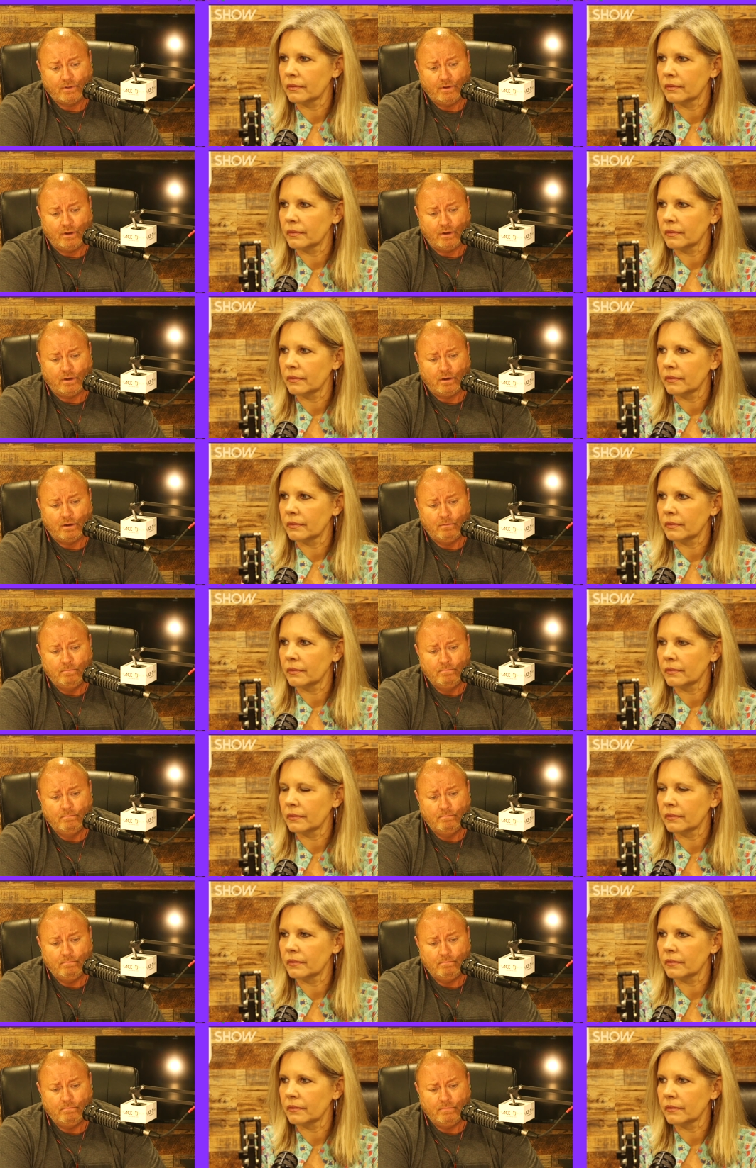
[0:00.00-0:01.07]
Speaker 1: And
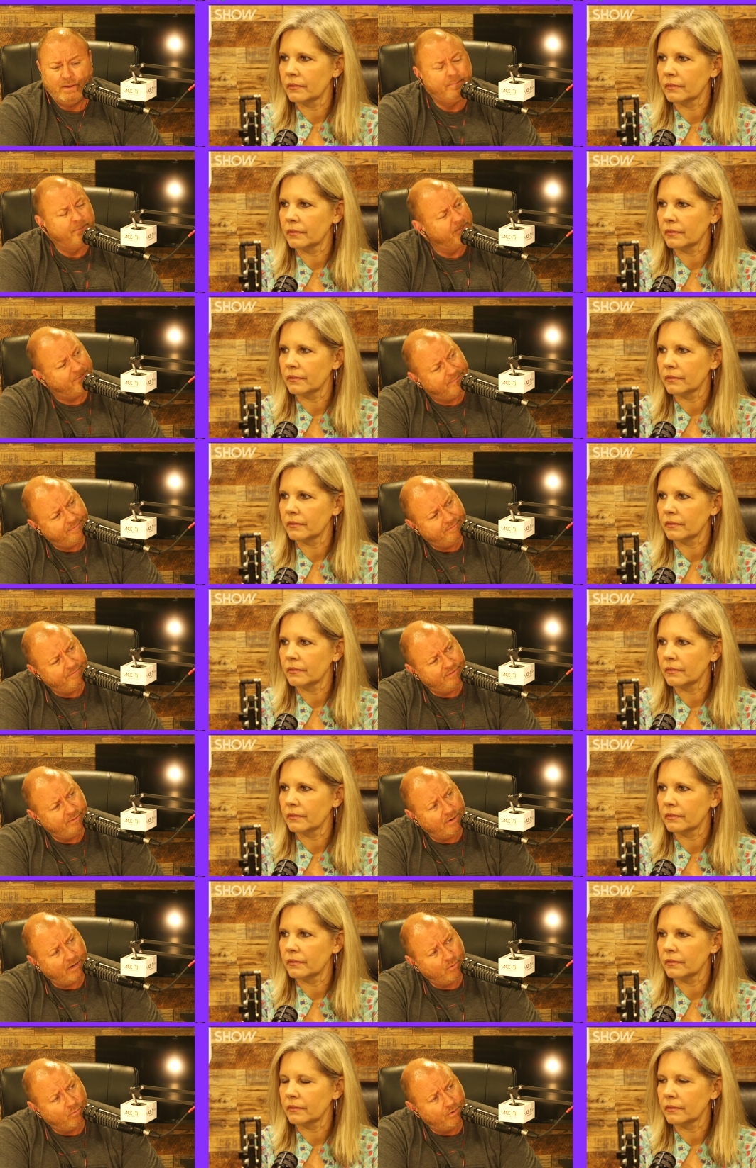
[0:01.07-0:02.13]
if
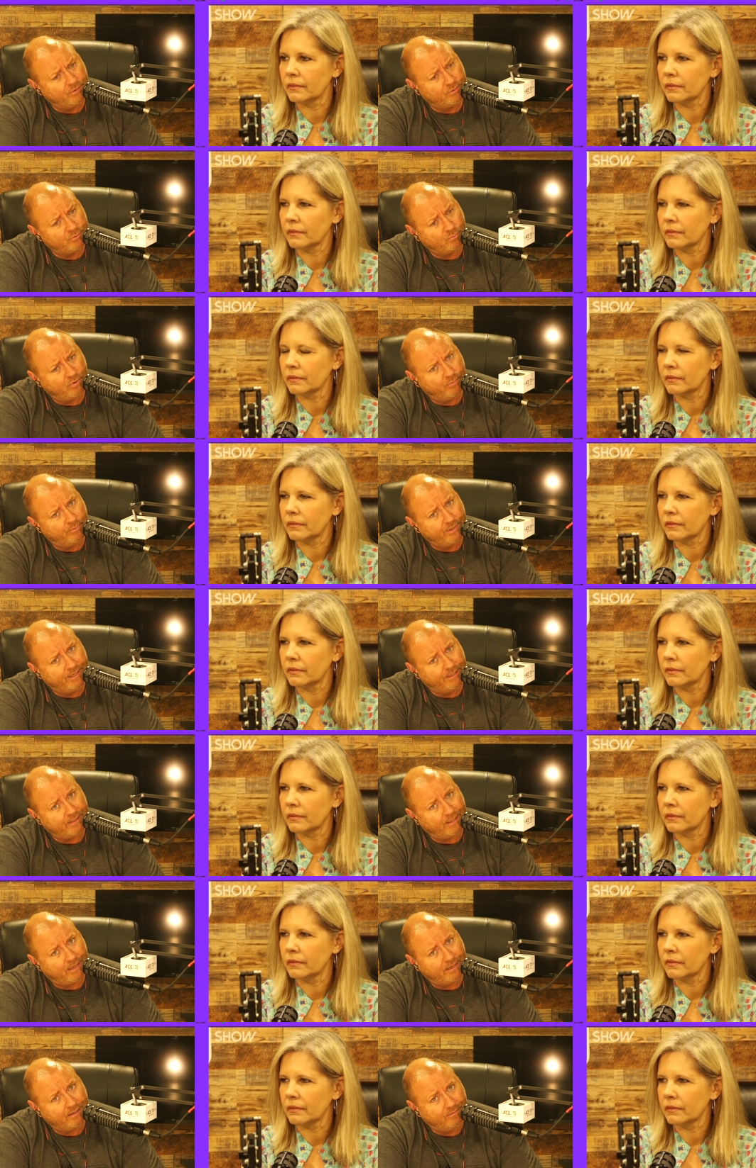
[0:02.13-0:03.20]
anybody wonders where we get
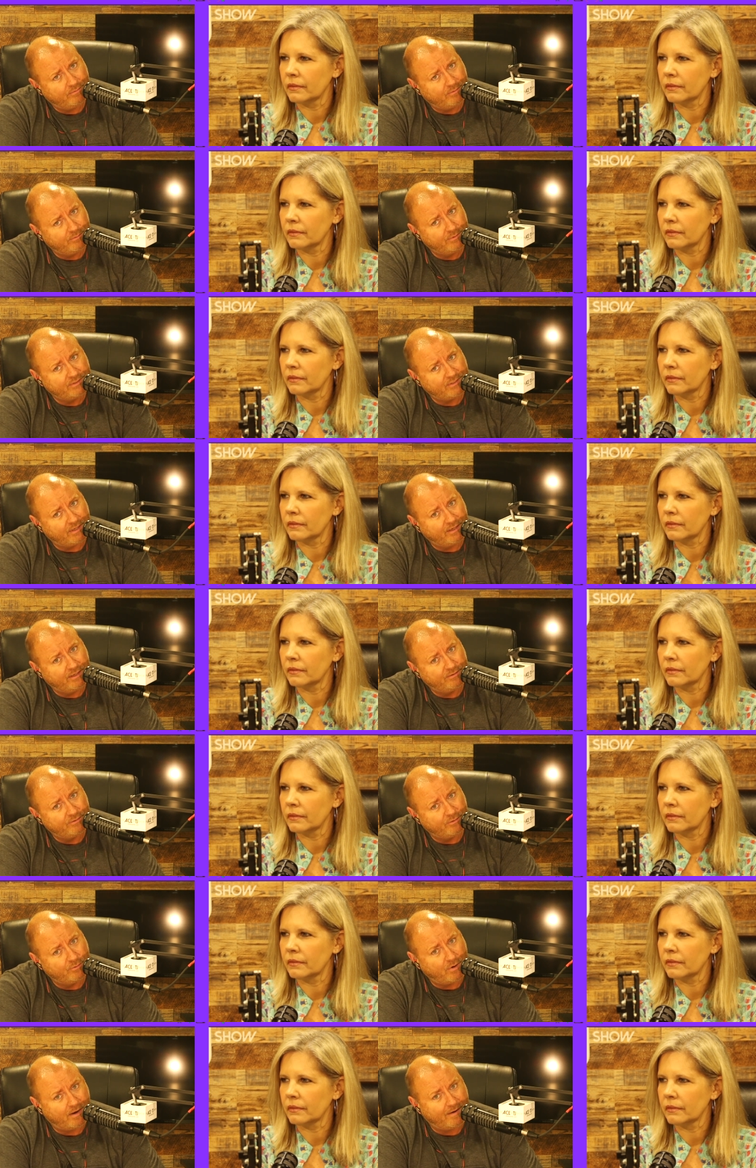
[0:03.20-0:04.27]
that, where we say
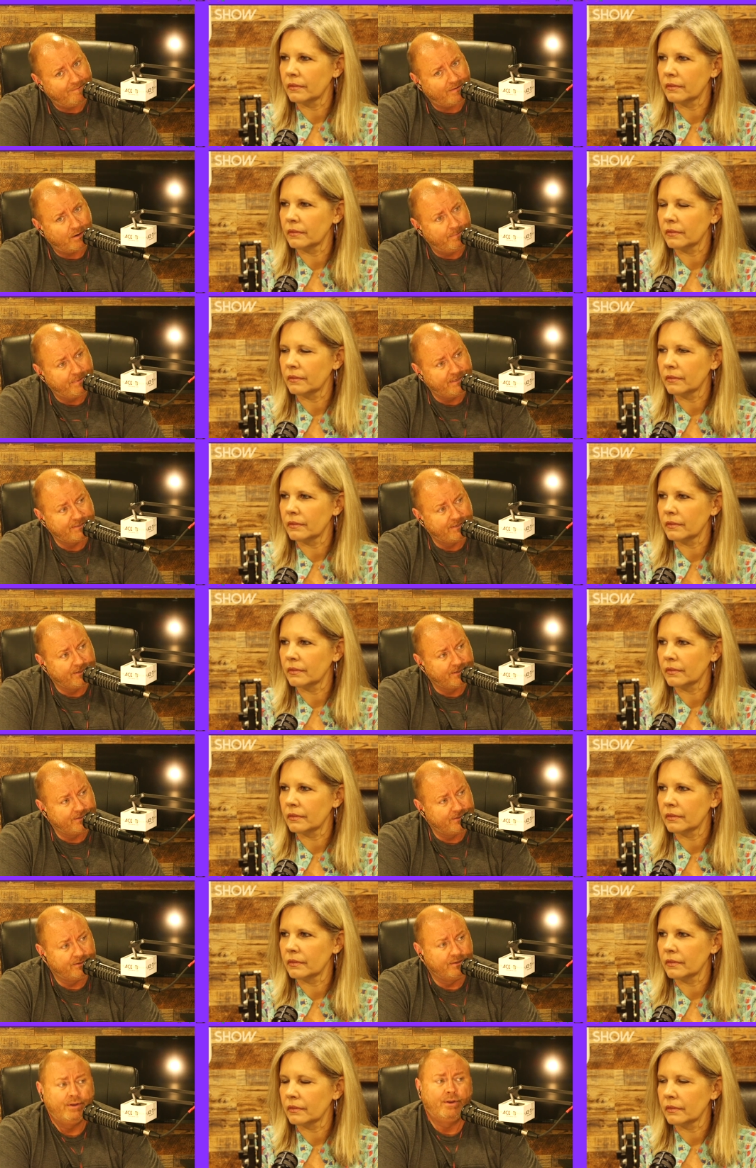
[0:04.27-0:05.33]
through all of our
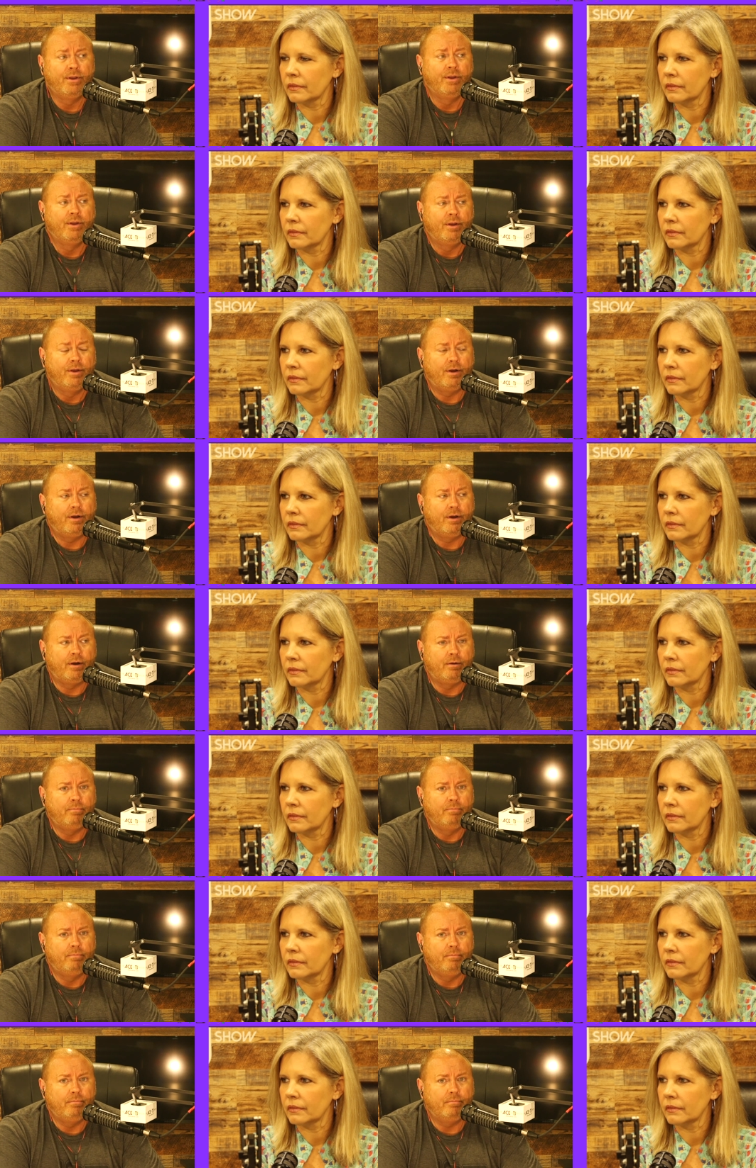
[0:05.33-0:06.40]
busyness,
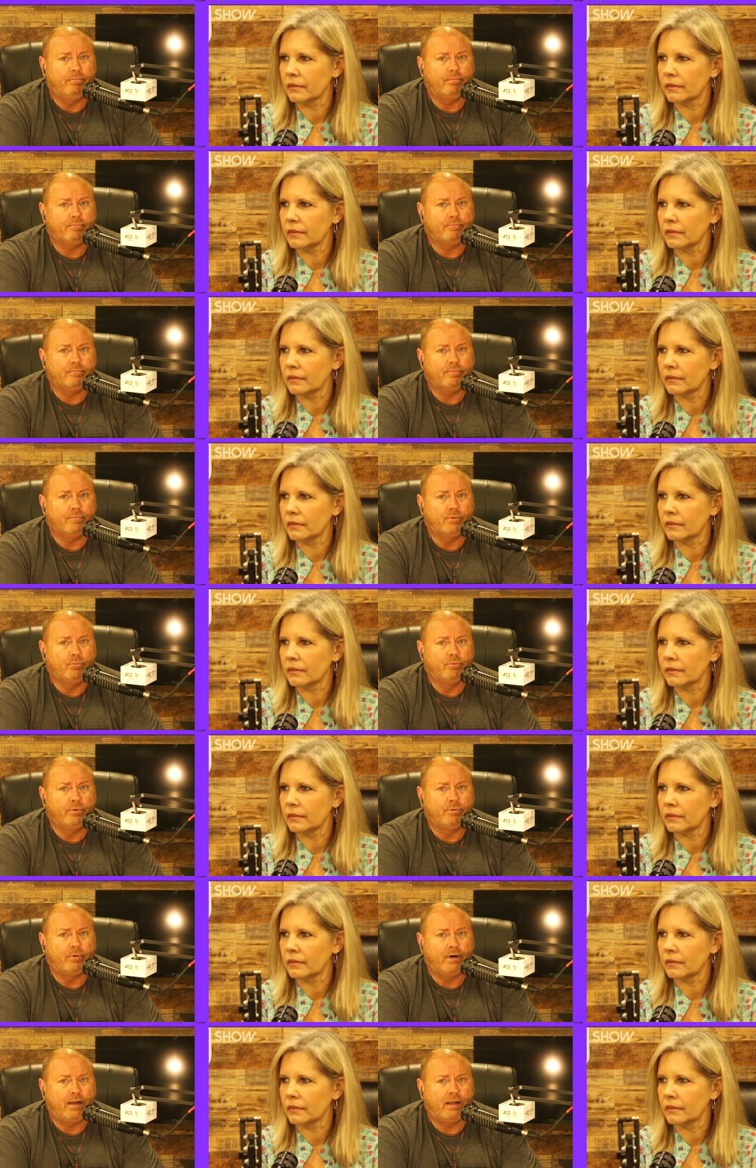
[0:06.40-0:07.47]
we
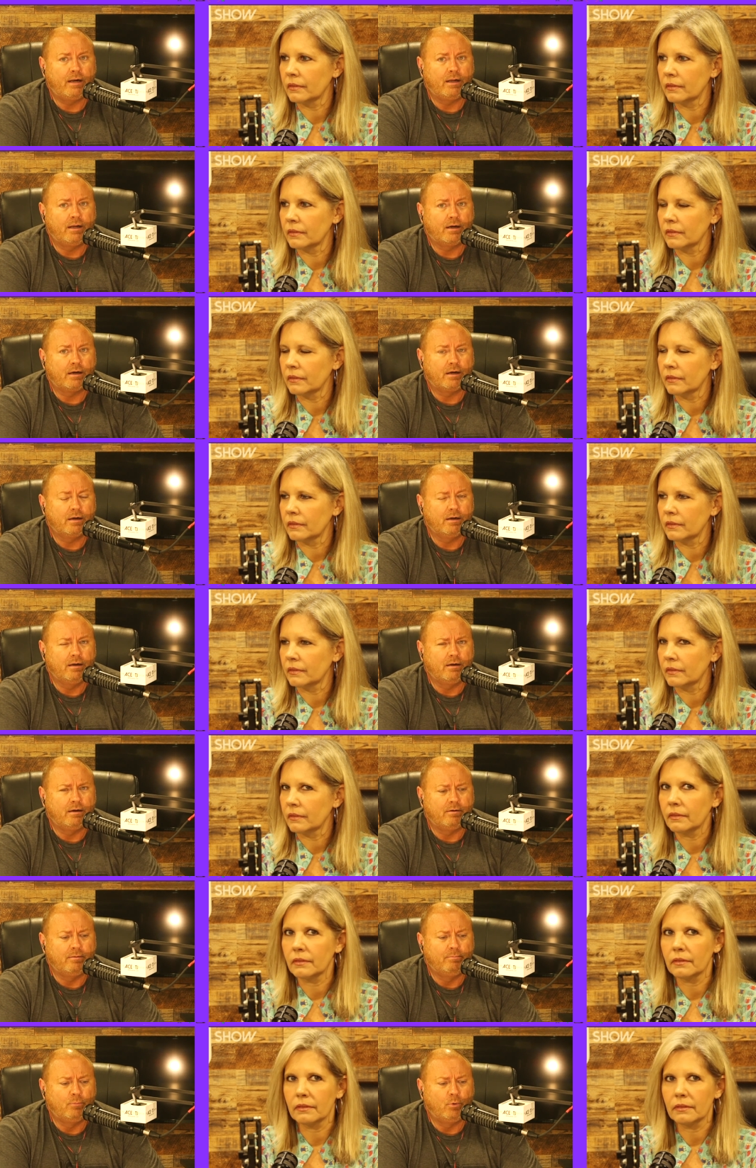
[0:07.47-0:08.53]
were at a
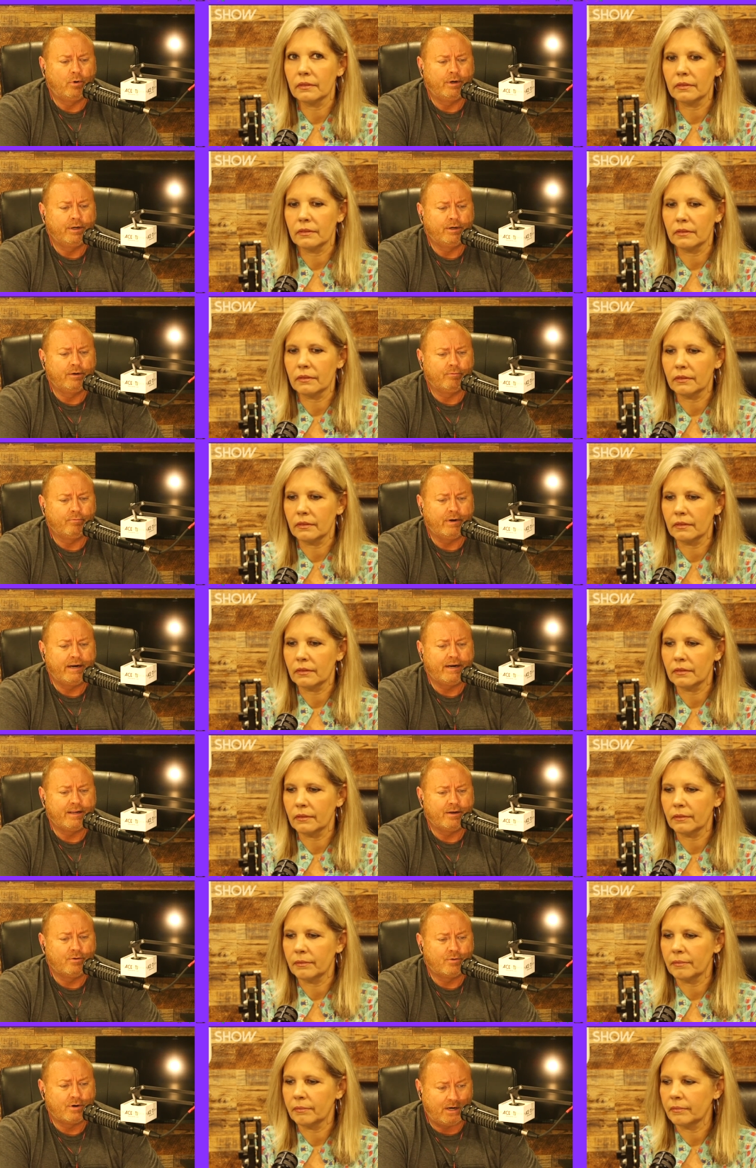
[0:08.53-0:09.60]
morning radio